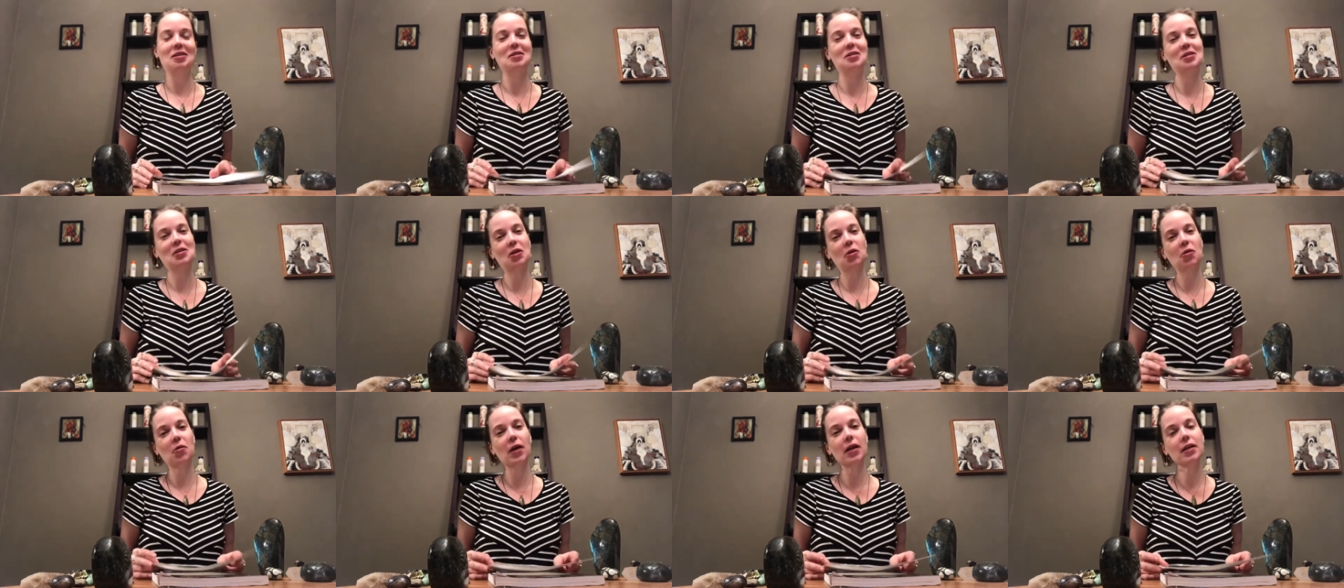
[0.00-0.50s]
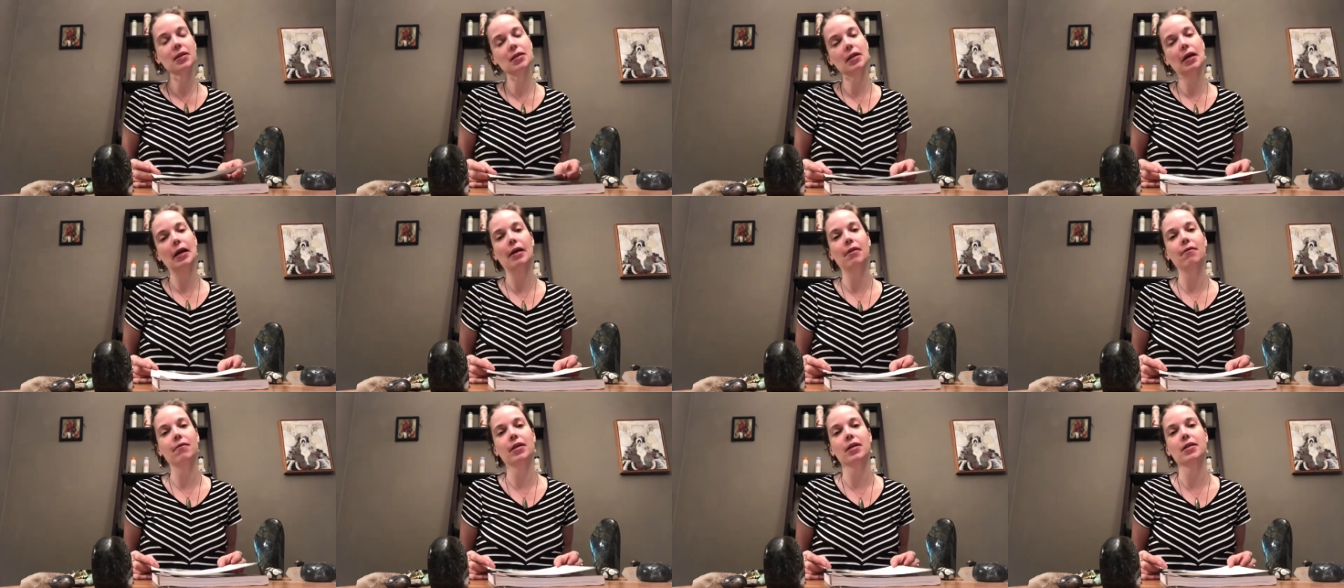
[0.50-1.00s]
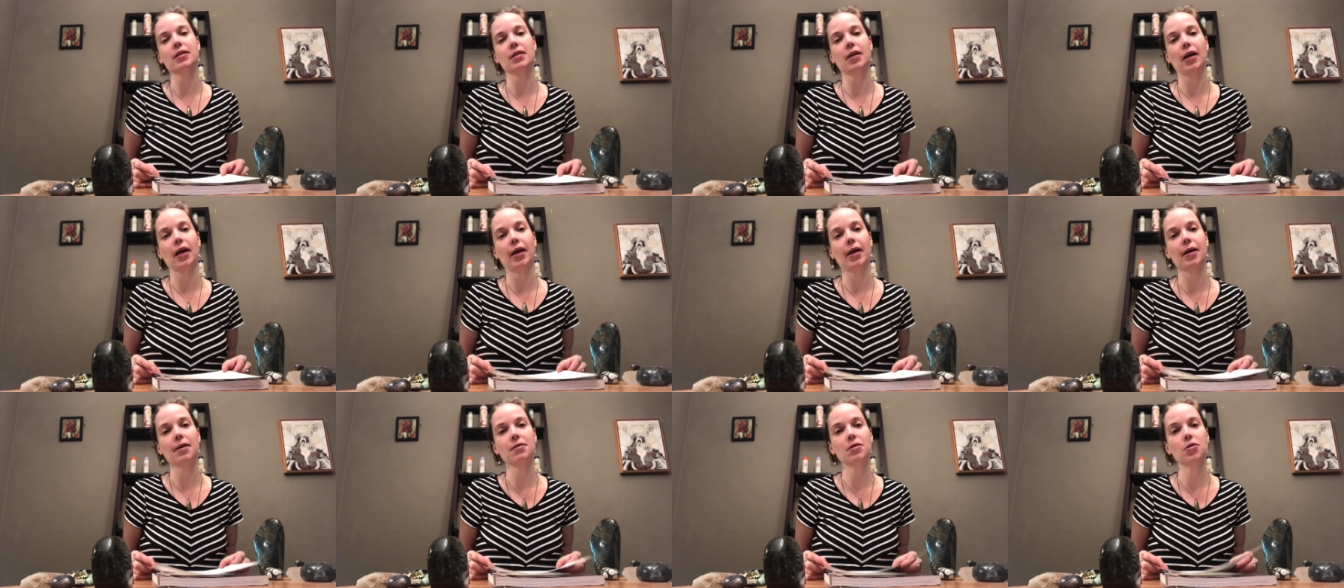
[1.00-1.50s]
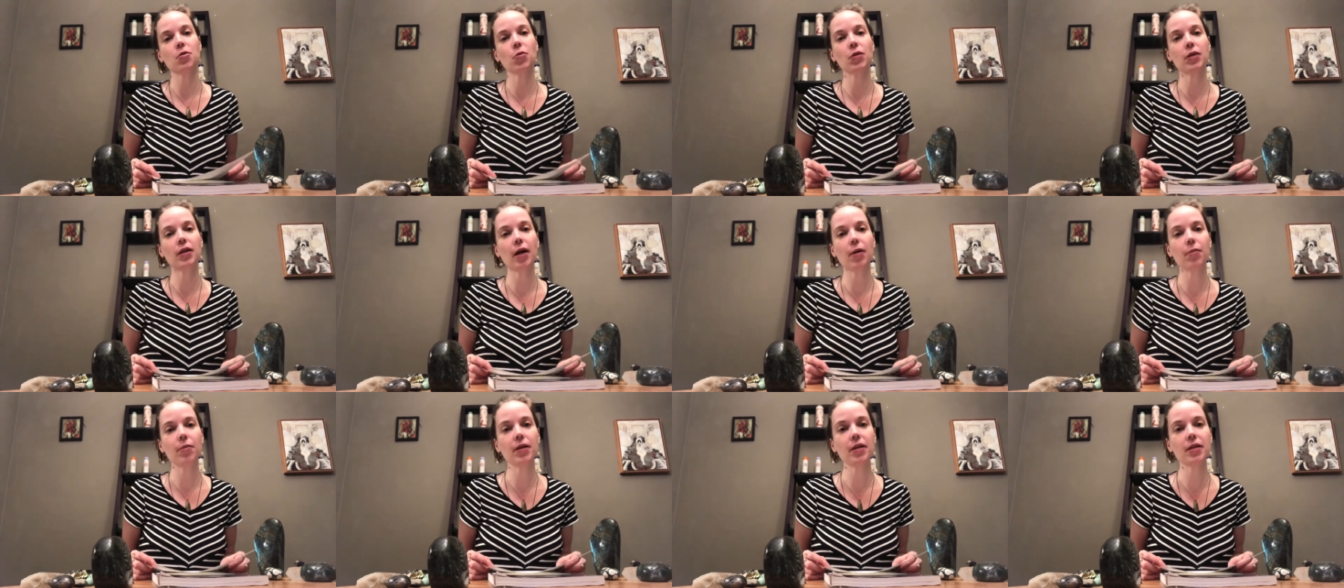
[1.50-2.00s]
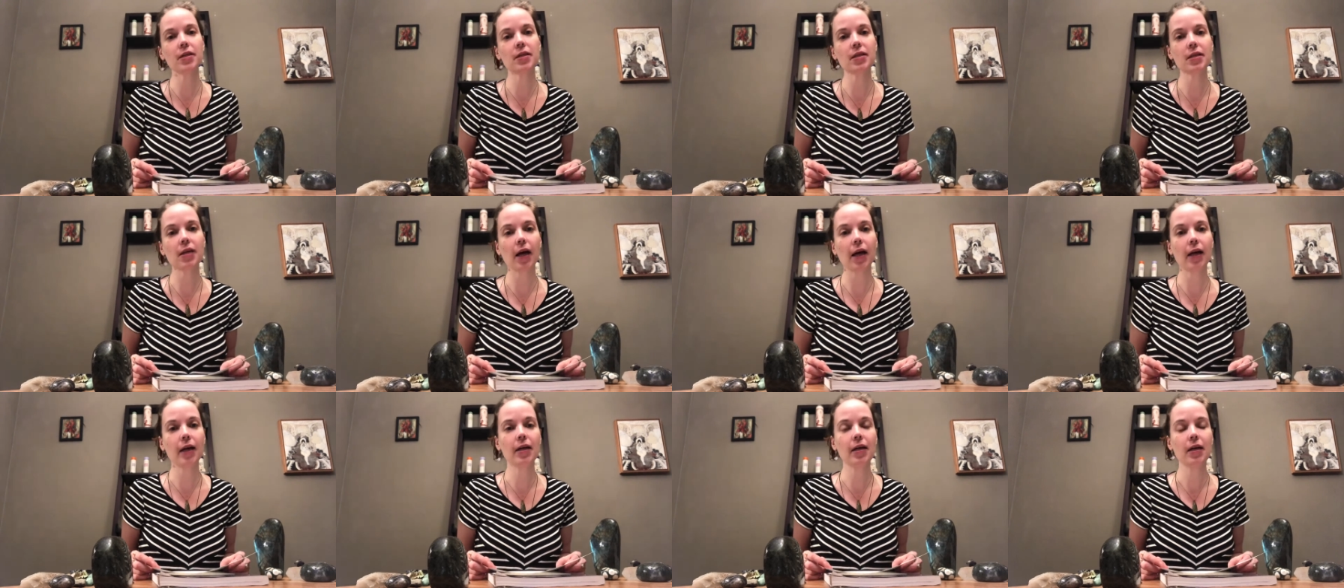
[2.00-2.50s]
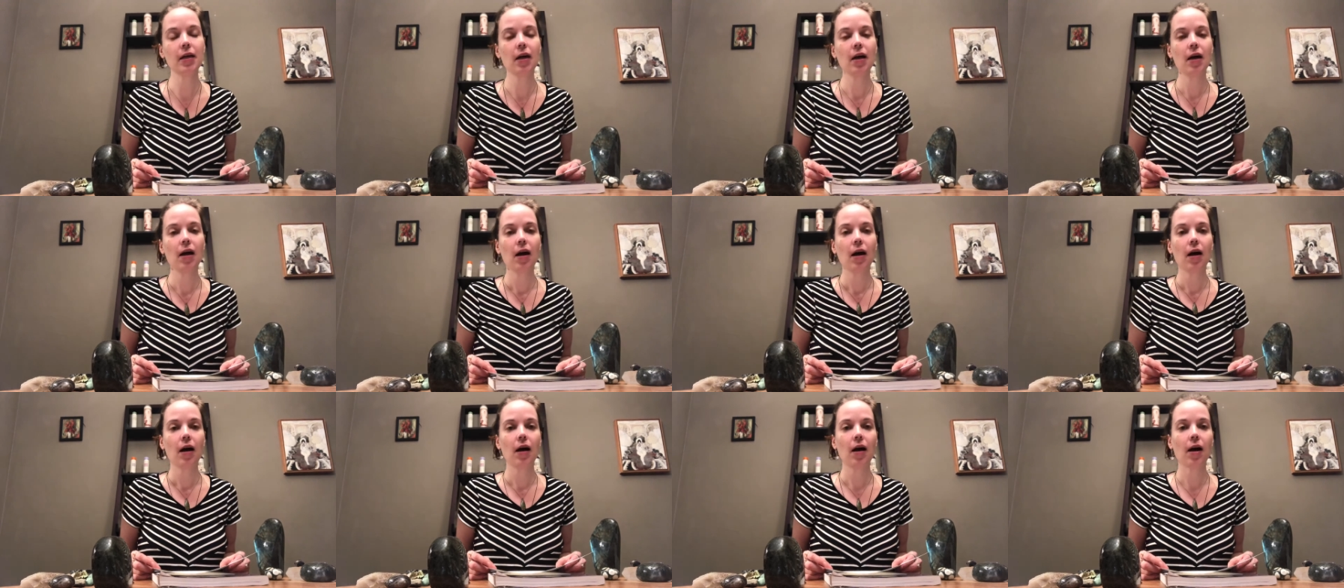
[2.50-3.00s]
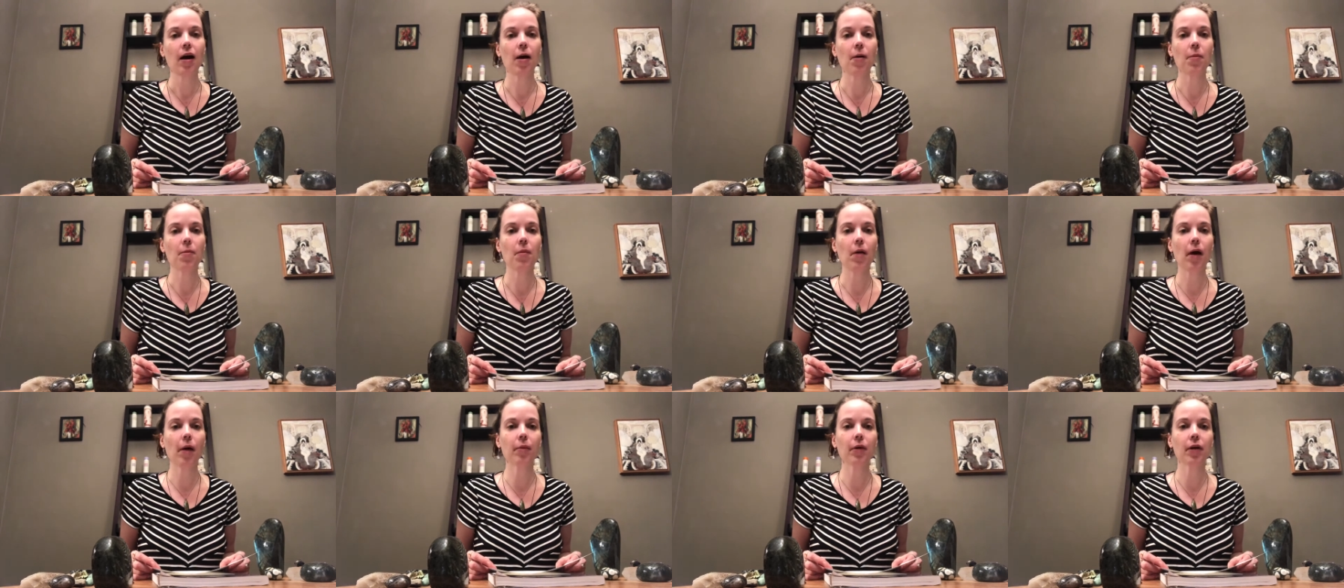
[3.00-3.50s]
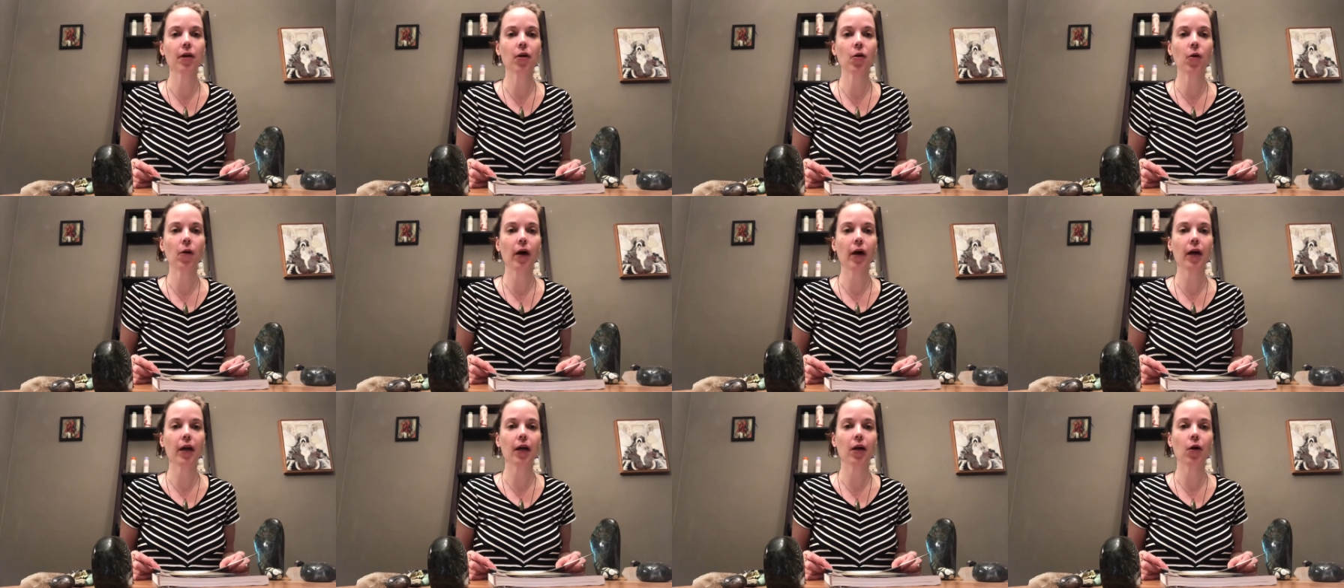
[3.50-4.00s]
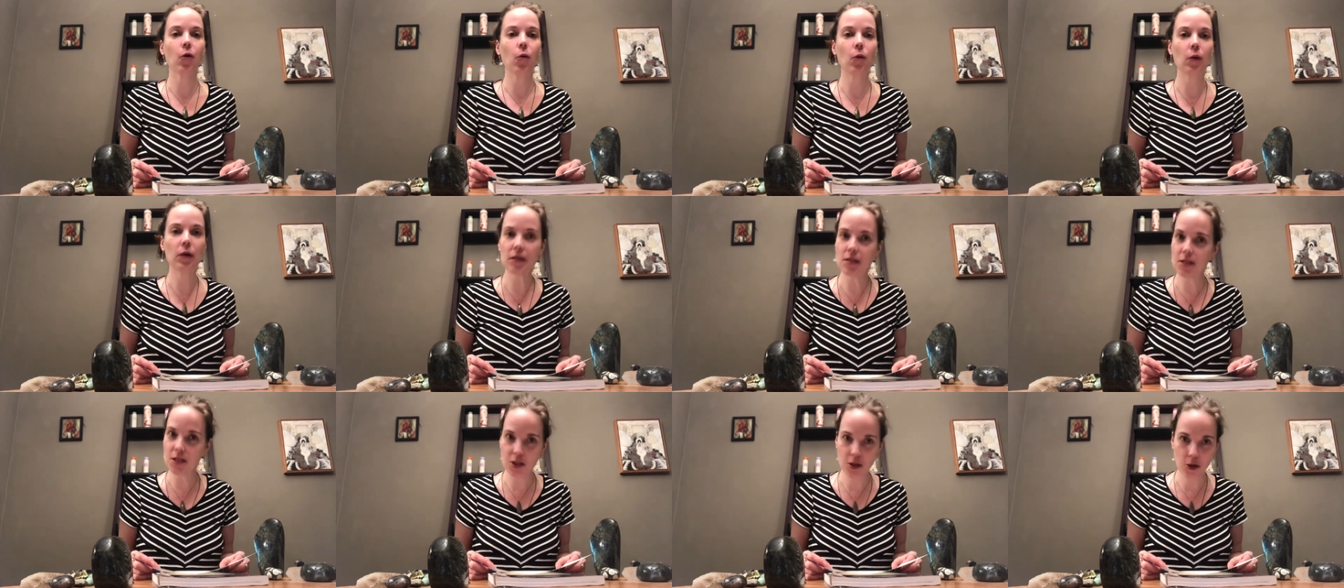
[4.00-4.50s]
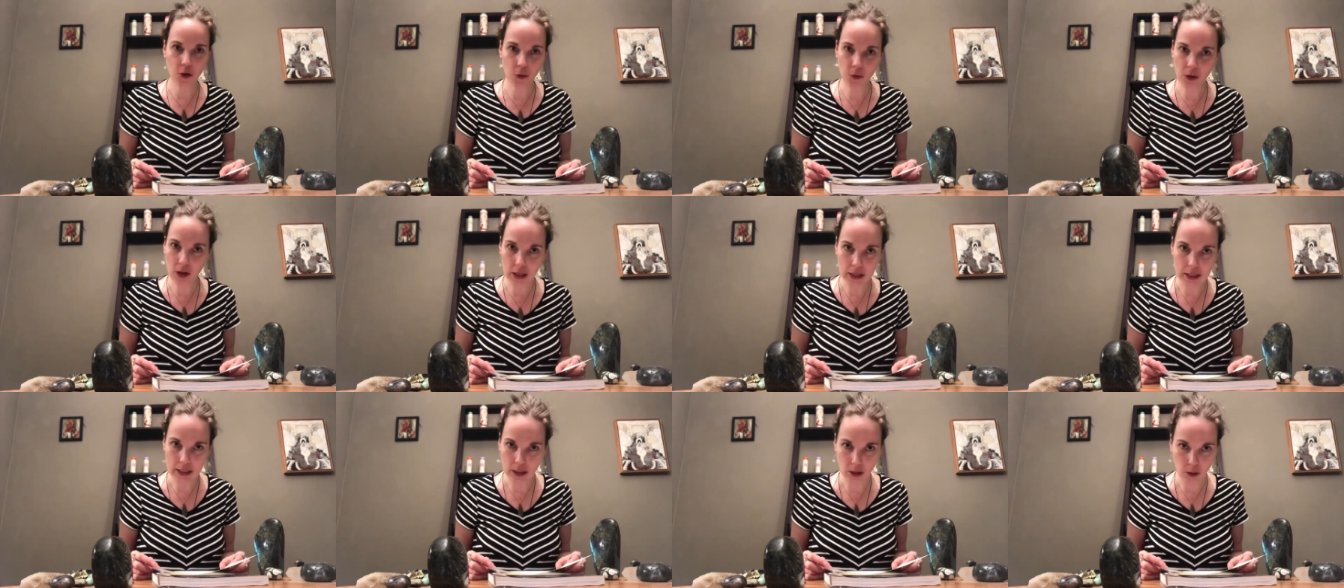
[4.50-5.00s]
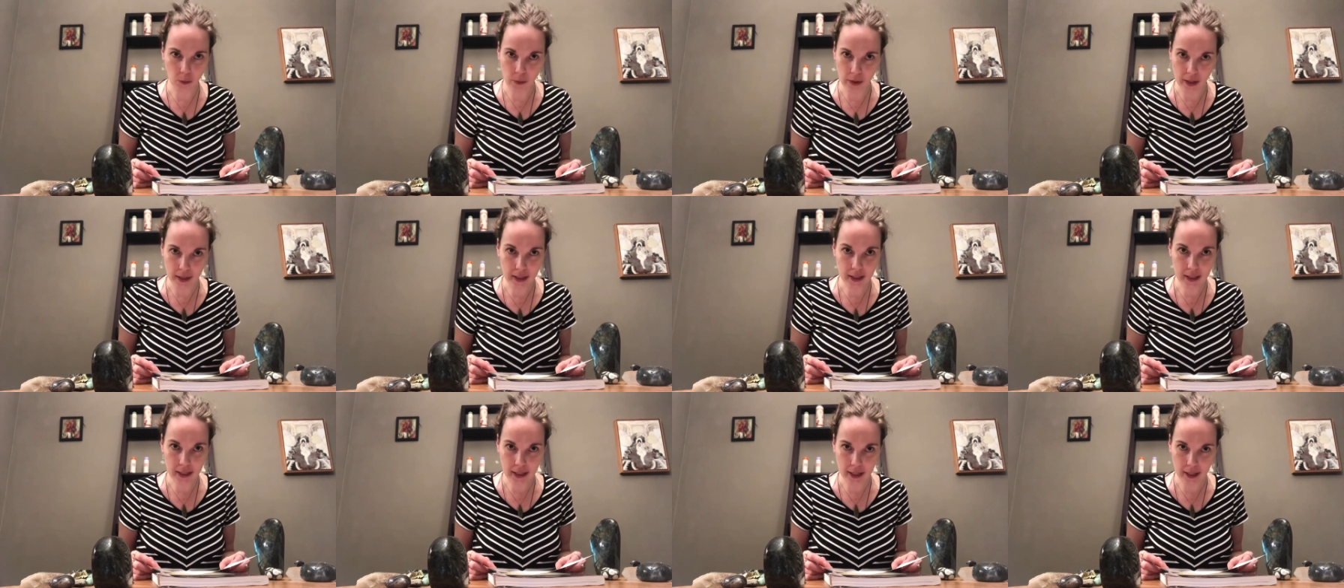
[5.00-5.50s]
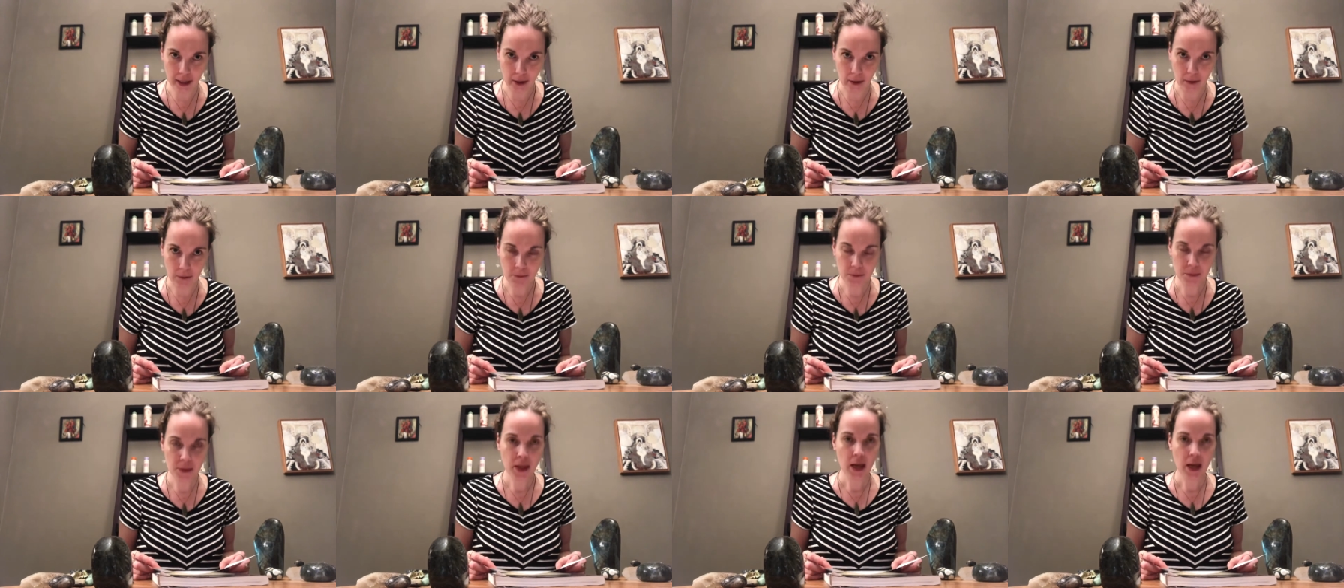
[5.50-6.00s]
So that's kind of exciting. So with that being said, I'm gonna go ahead and quiz you a little bit here.